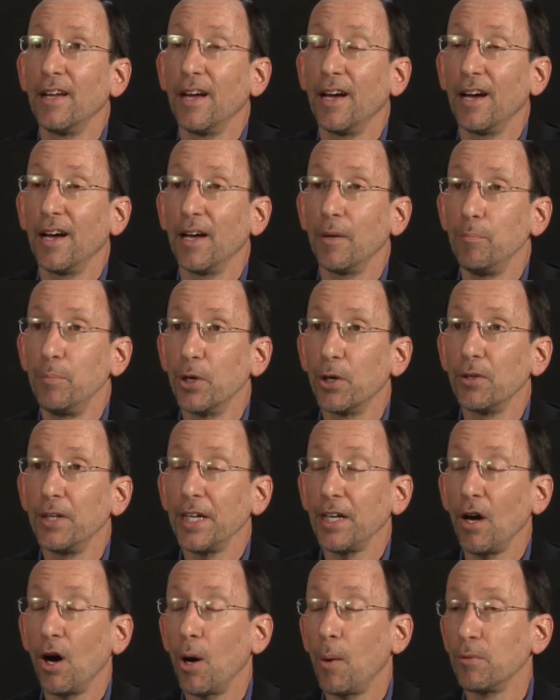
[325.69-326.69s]
uh,
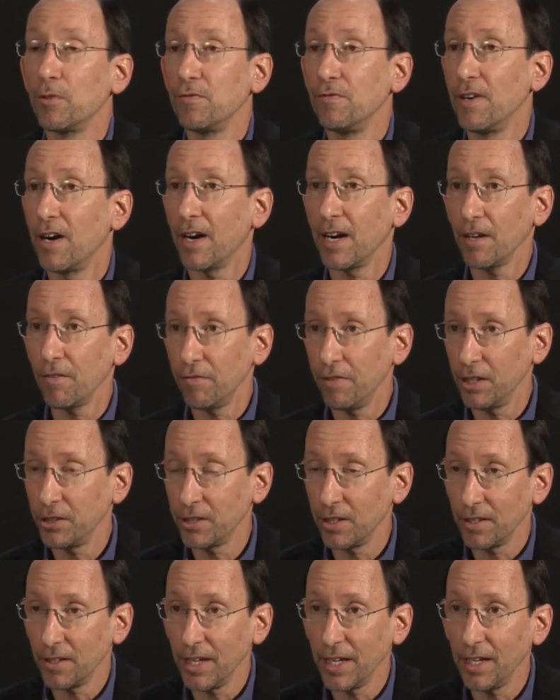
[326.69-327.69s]
building homes very
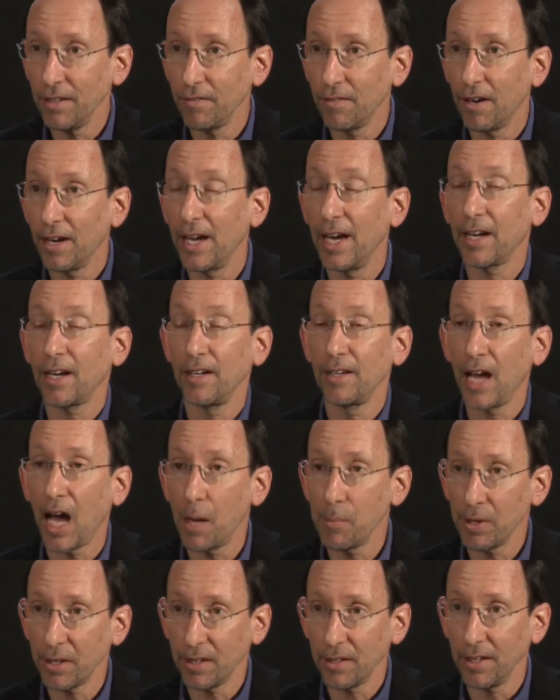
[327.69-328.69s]
efficiently, very
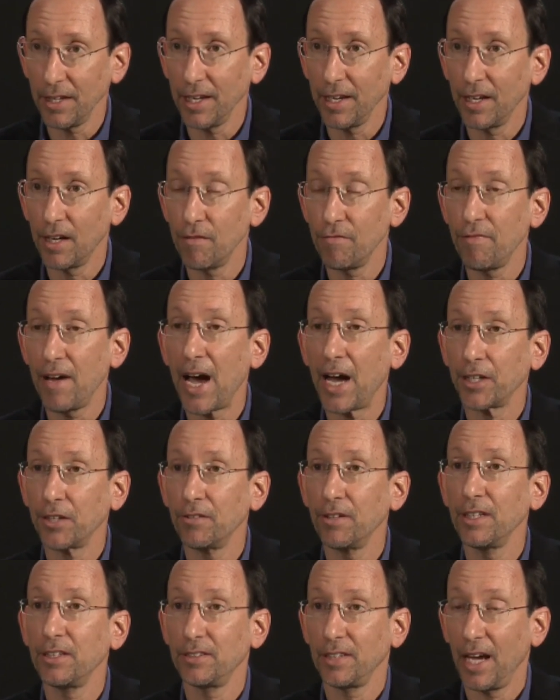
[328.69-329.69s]
economically in a
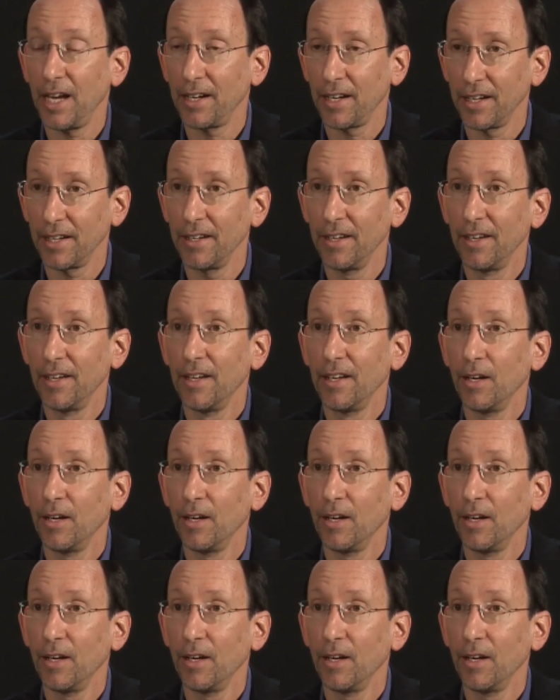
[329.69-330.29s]
factory setting